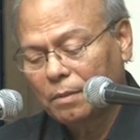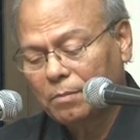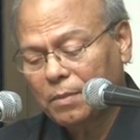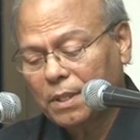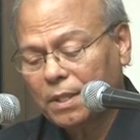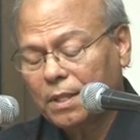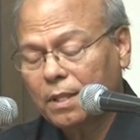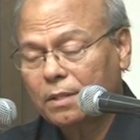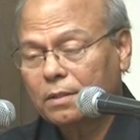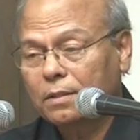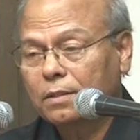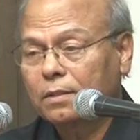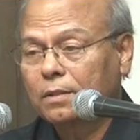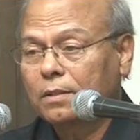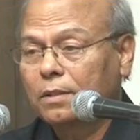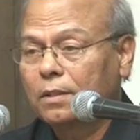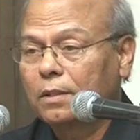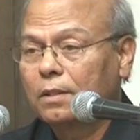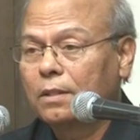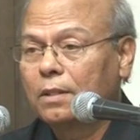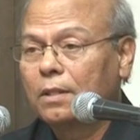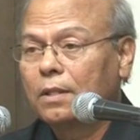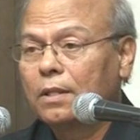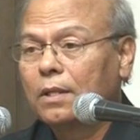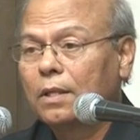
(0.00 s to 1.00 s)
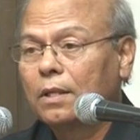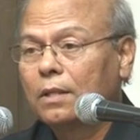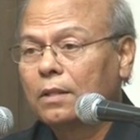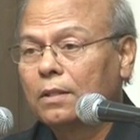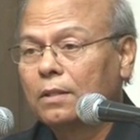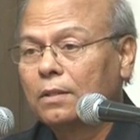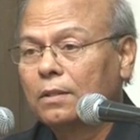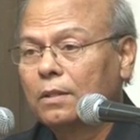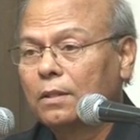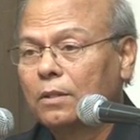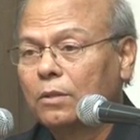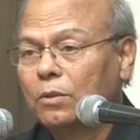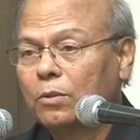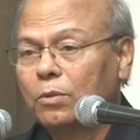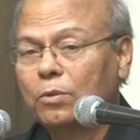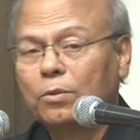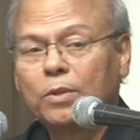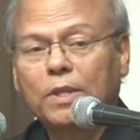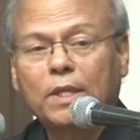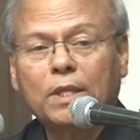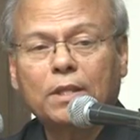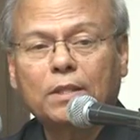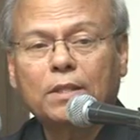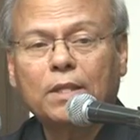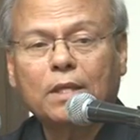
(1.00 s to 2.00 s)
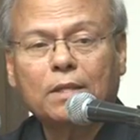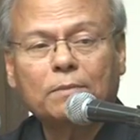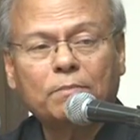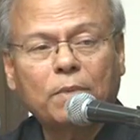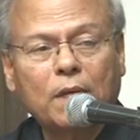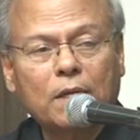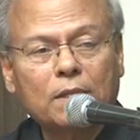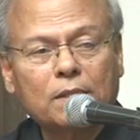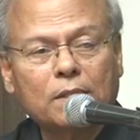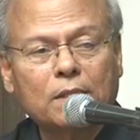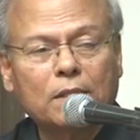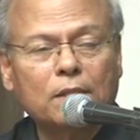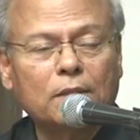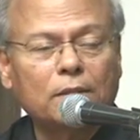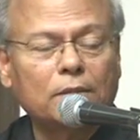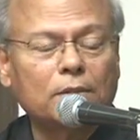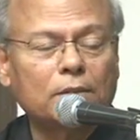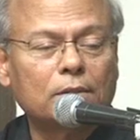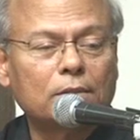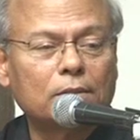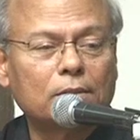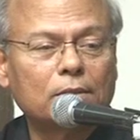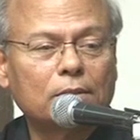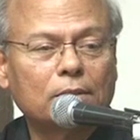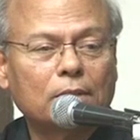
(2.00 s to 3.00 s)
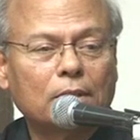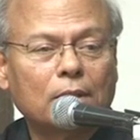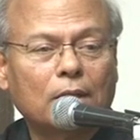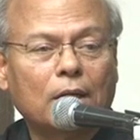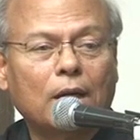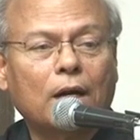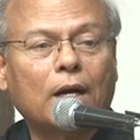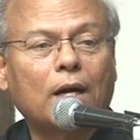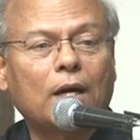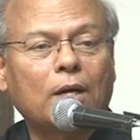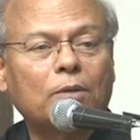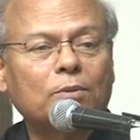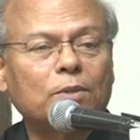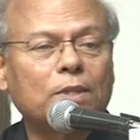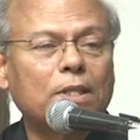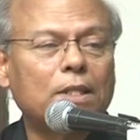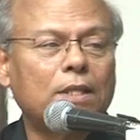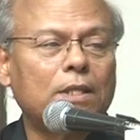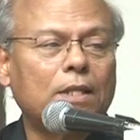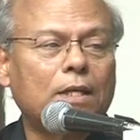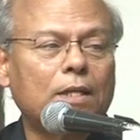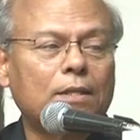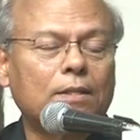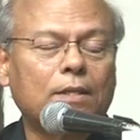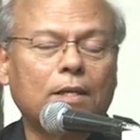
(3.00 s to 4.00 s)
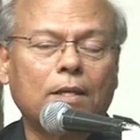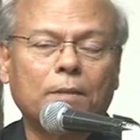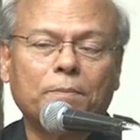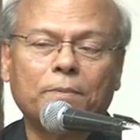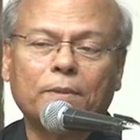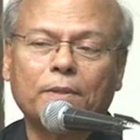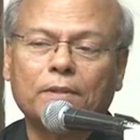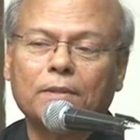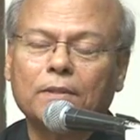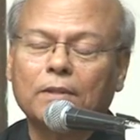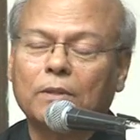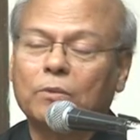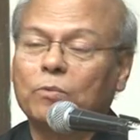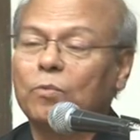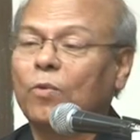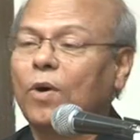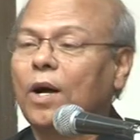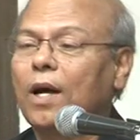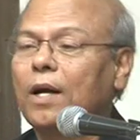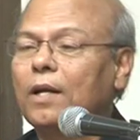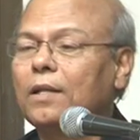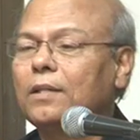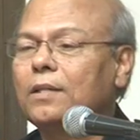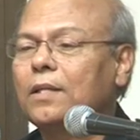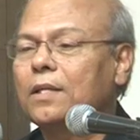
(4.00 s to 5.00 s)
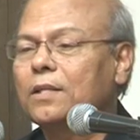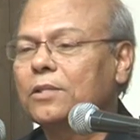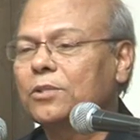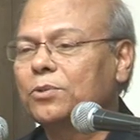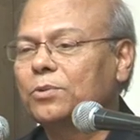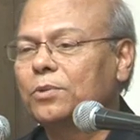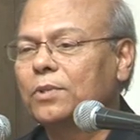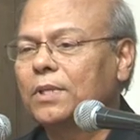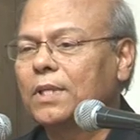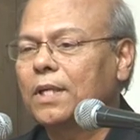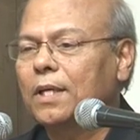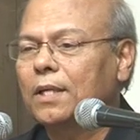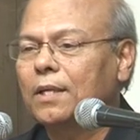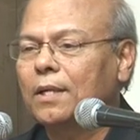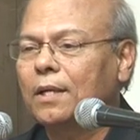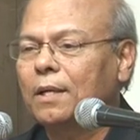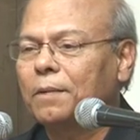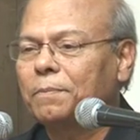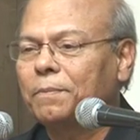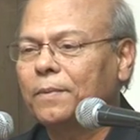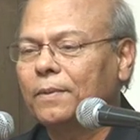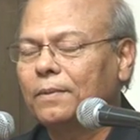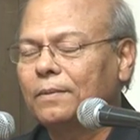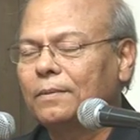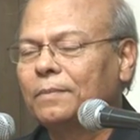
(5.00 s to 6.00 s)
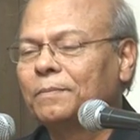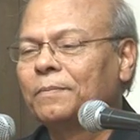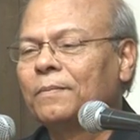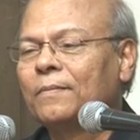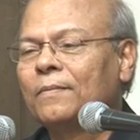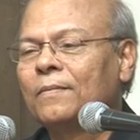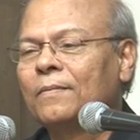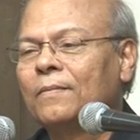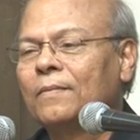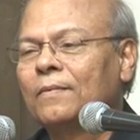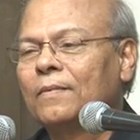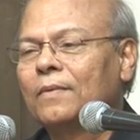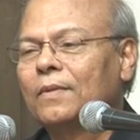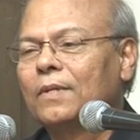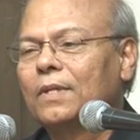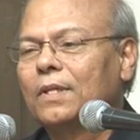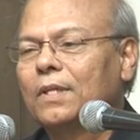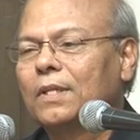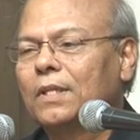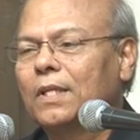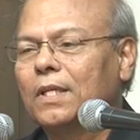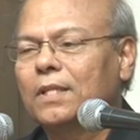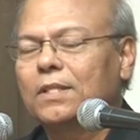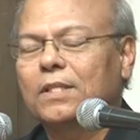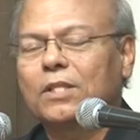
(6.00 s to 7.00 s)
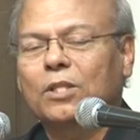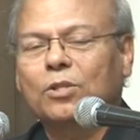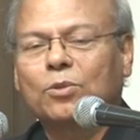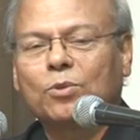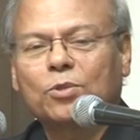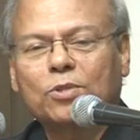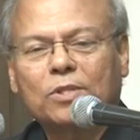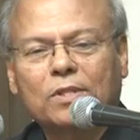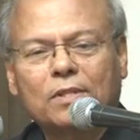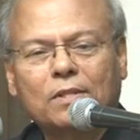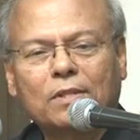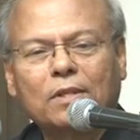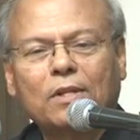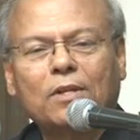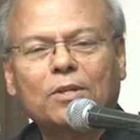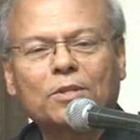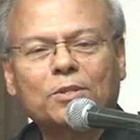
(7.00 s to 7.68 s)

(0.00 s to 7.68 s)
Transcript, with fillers: But that, who did that blasting? How did that happen? Why that should that happen? That's a question,